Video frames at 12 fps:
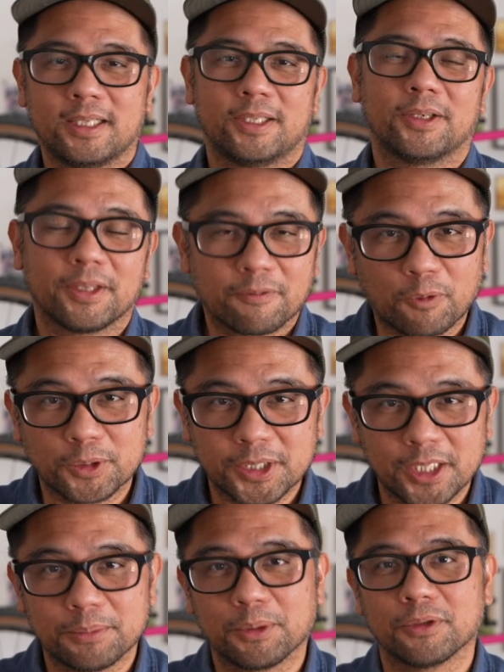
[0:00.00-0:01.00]
you know, the
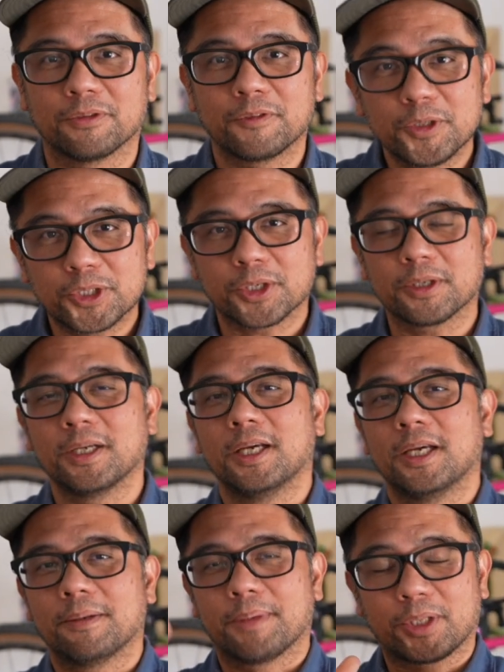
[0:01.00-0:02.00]
foreseeable future,
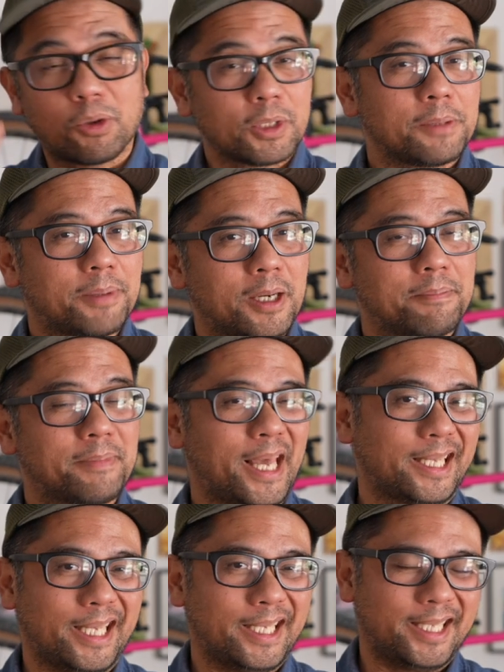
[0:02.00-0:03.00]
but totally bummed
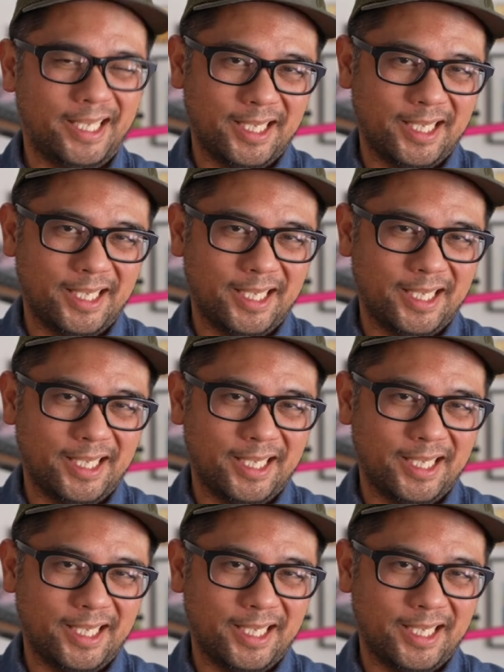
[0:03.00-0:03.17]
that it